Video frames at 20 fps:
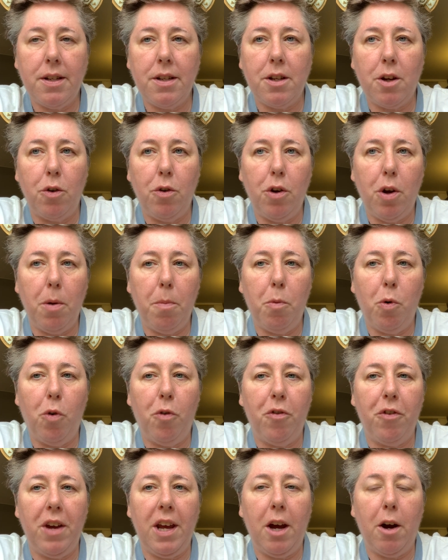so no more
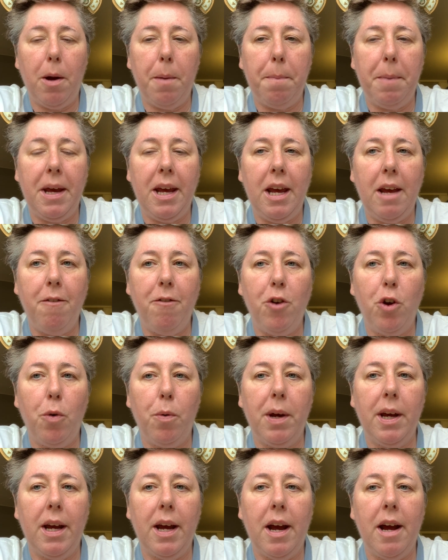VIP
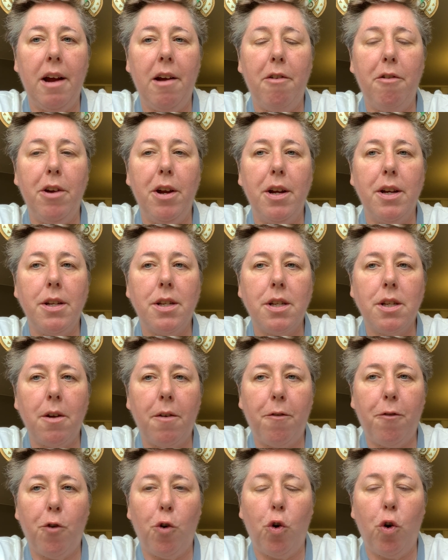viewing areas
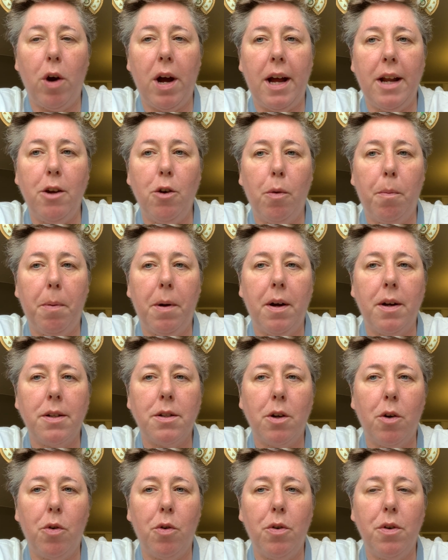for annual pass
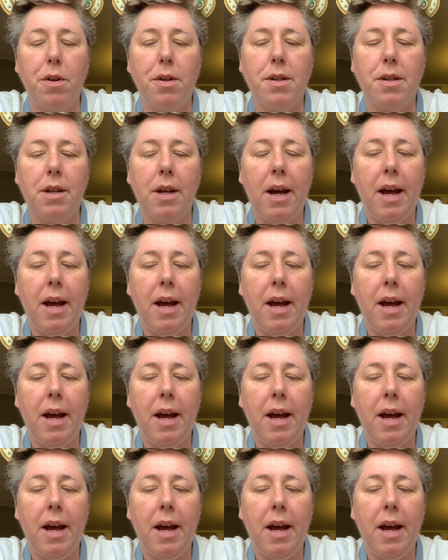holders